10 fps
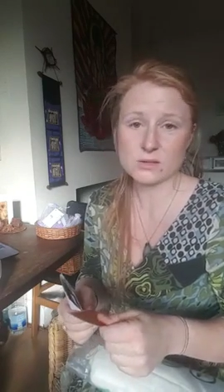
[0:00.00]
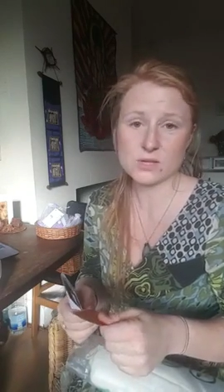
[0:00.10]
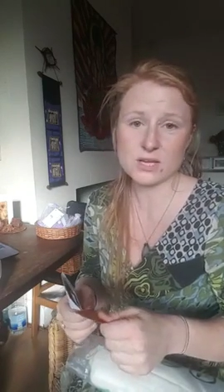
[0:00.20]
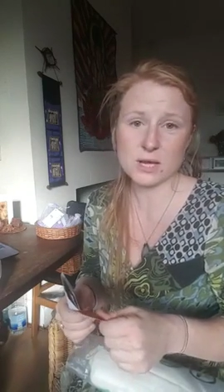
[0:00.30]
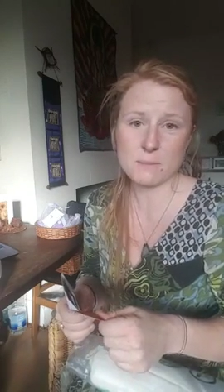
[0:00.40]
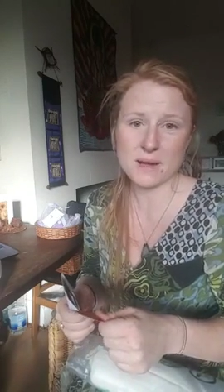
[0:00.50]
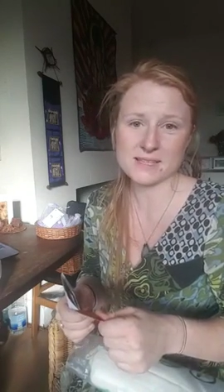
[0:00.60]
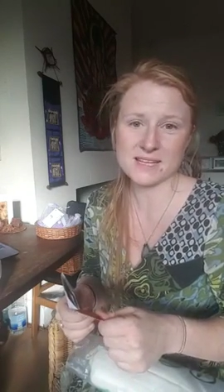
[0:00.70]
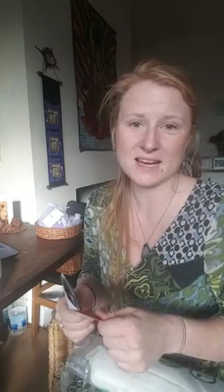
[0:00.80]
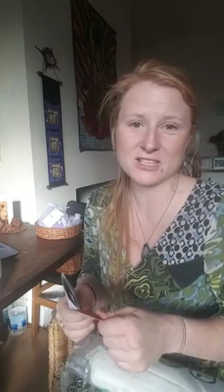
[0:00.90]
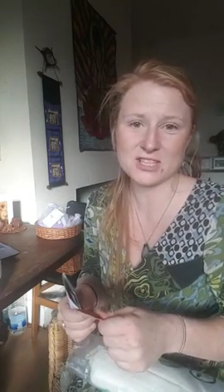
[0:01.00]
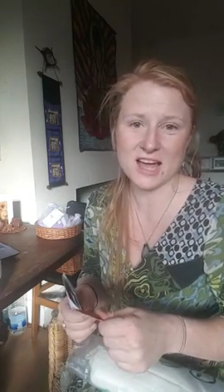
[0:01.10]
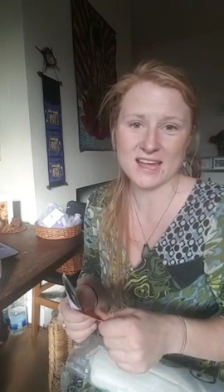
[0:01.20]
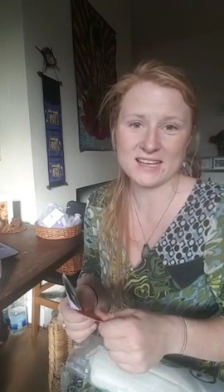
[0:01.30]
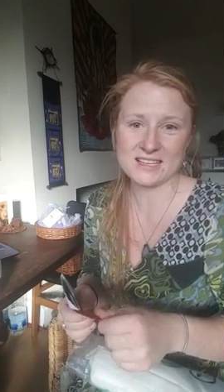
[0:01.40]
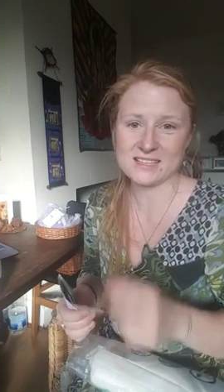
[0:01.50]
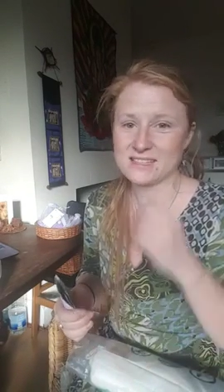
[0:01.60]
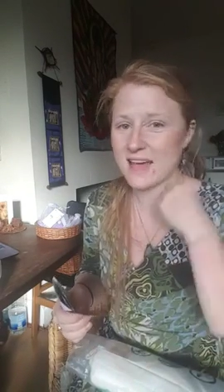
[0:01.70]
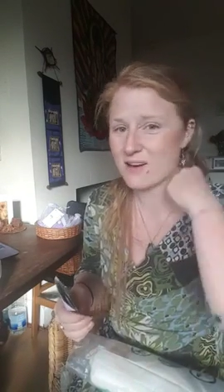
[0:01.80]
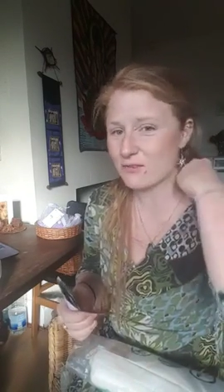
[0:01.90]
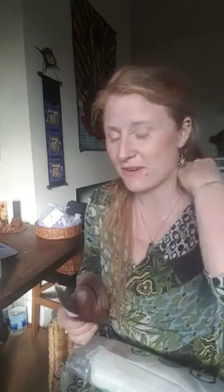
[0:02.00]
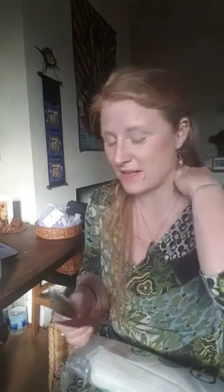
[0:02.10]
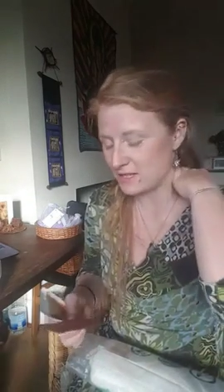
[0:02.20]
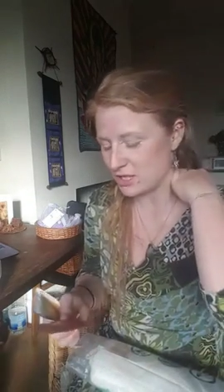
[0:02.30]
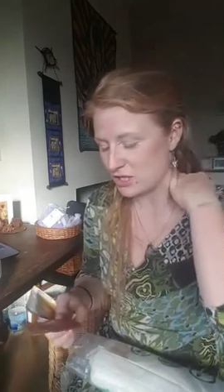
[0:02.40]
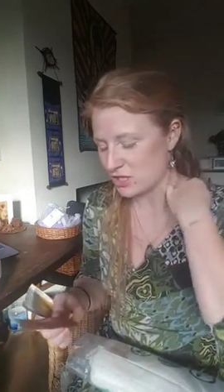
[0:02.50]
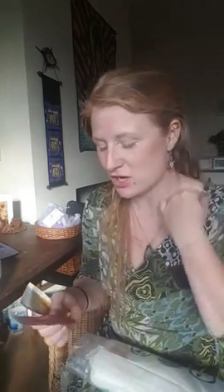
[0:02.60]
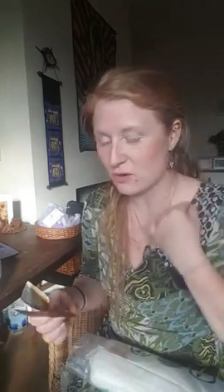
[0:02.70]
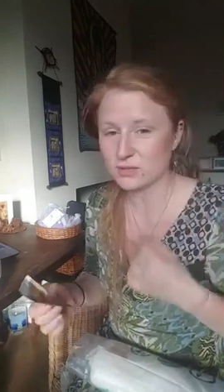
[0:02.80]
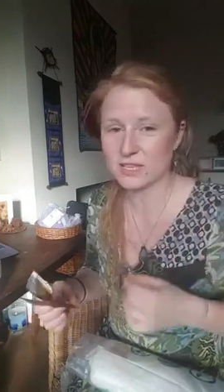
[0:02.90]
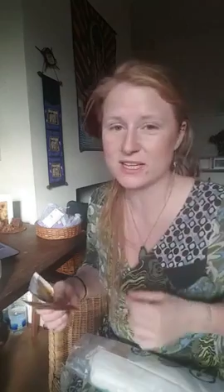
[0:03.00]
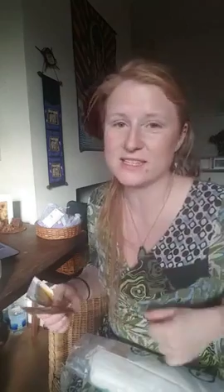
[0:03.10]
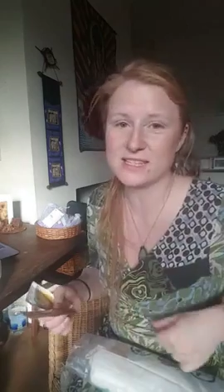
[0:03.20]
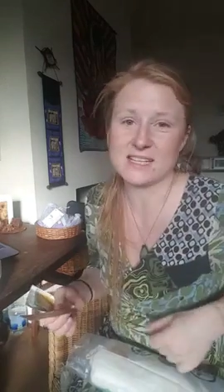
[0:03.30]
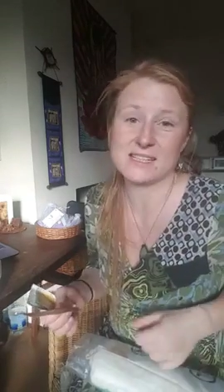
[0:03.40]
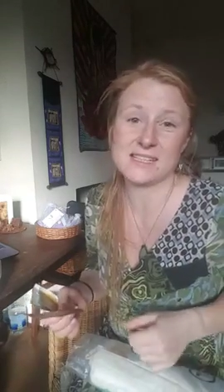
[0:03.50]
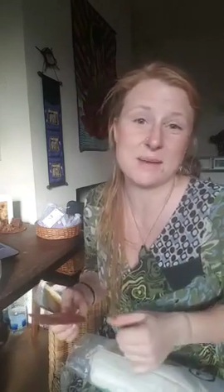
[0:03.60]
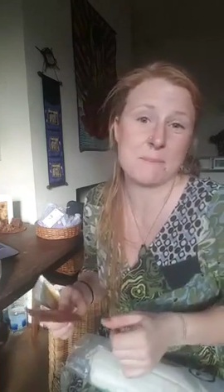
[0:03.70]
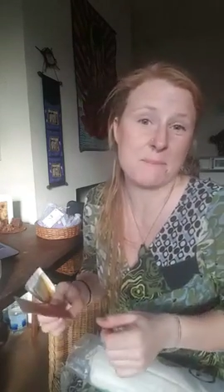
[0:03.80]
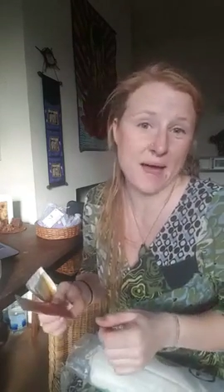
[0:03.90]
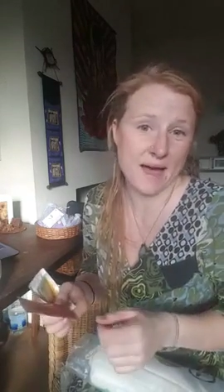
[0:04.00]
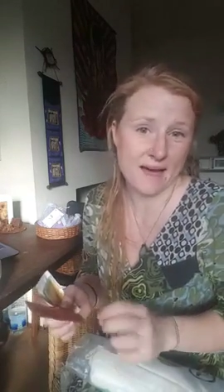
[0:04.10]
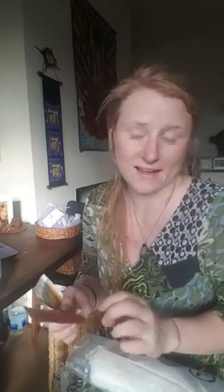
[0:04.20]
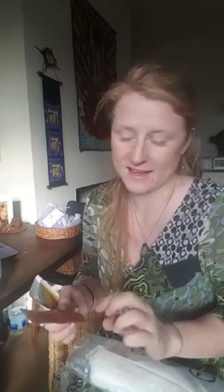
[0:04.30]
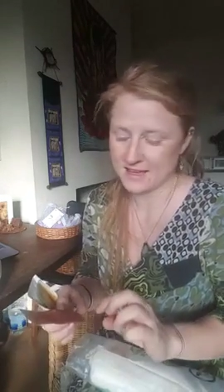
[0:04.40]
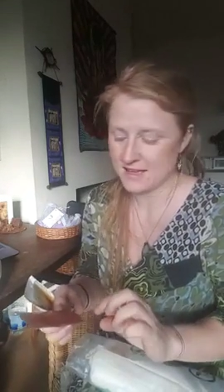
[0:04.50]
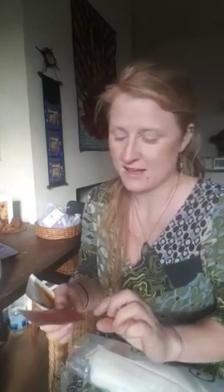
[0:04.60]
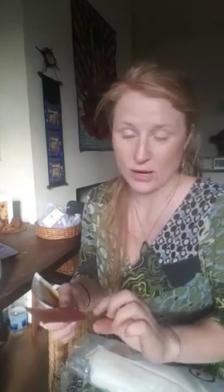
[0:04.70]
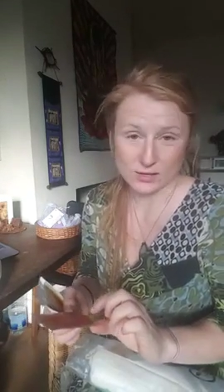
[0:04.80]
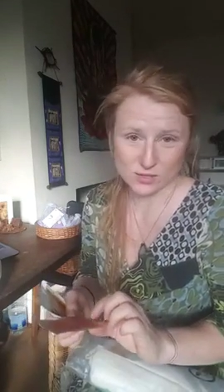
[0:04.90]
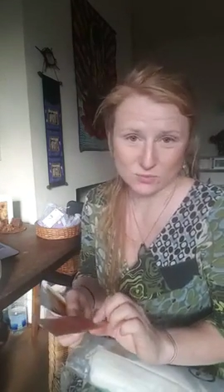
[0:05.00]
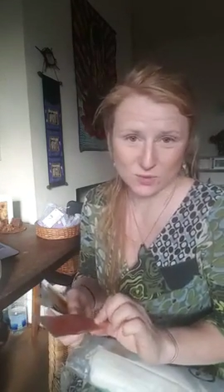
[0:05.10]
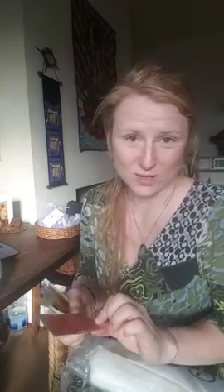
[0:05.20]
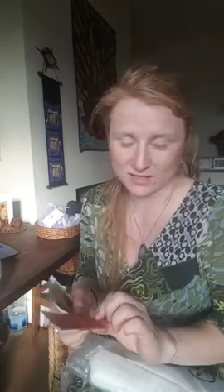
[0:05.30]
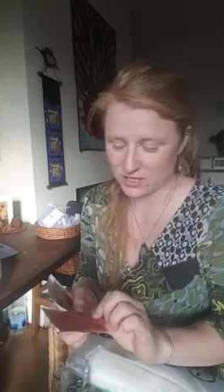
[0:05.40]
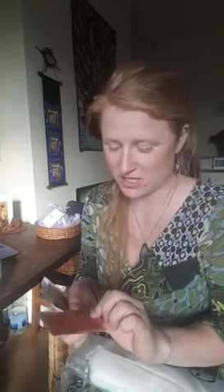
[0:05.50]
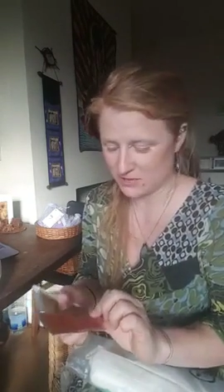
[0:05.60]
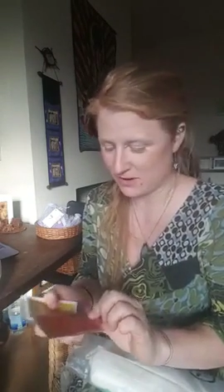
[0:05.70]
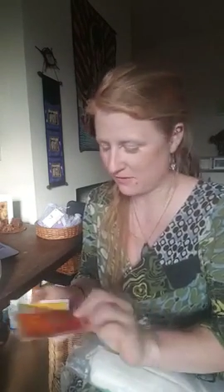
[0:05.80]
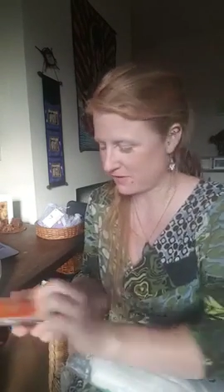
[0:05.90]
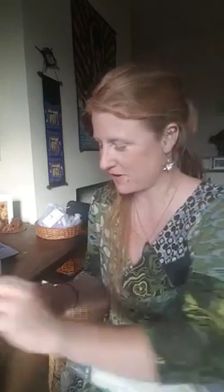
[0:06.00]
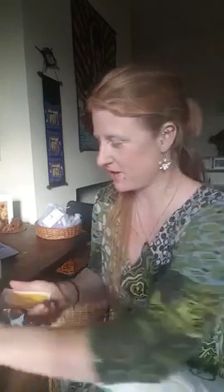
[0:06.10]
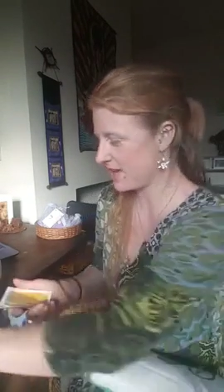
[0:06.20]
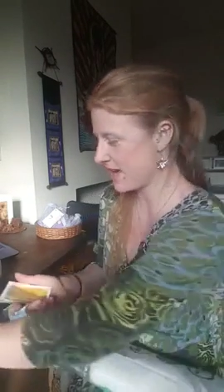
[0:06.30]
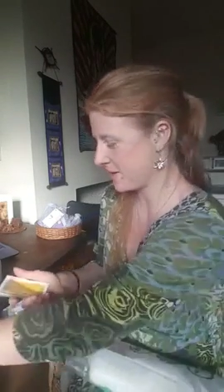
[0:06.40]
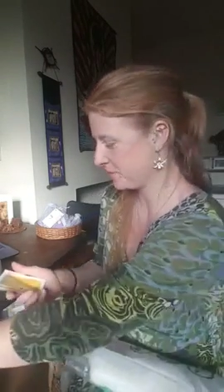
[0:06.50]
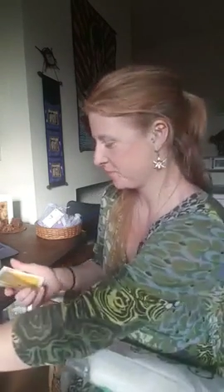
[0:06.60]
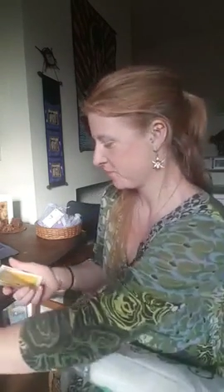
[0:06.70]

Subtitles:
so you can massage that in yourself, into your shoulders, into your back, get someone to do it for you.